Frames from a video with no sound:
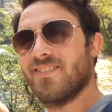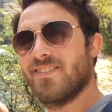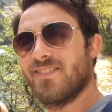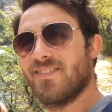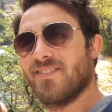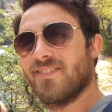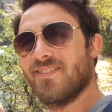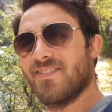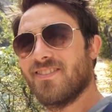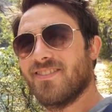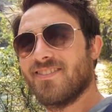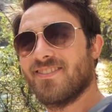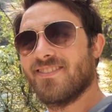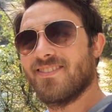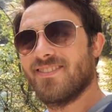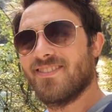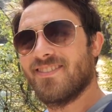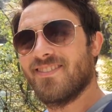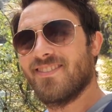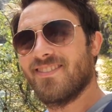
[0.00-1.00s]

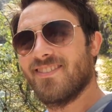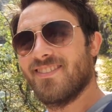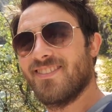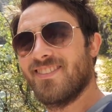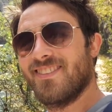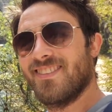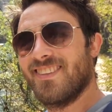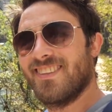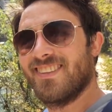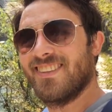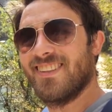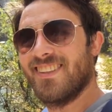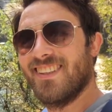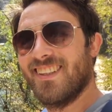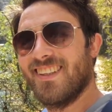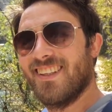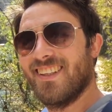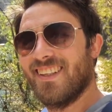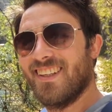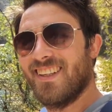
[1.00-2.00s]

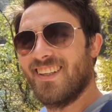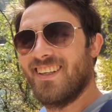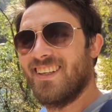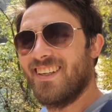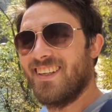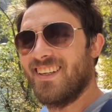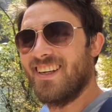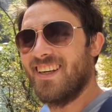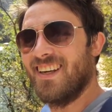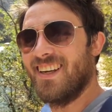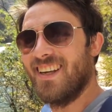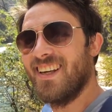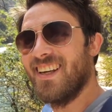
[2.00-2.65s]
(silent)